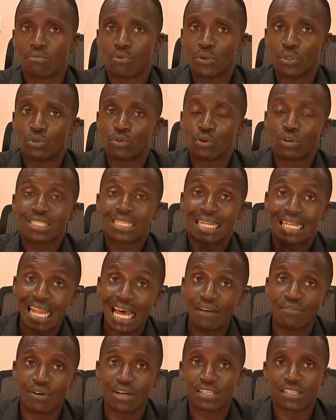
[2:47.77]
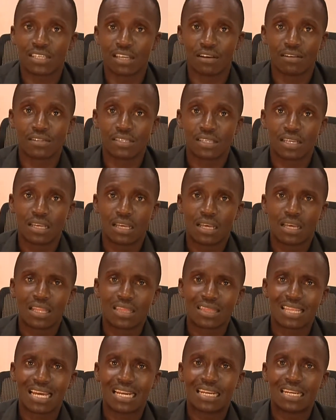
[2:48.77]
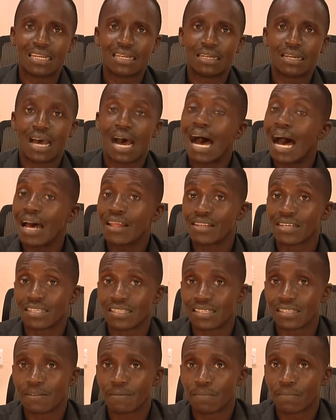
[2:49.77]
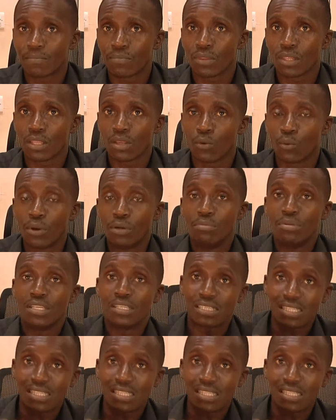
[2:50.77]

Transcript: we do not love ourselves than others. When we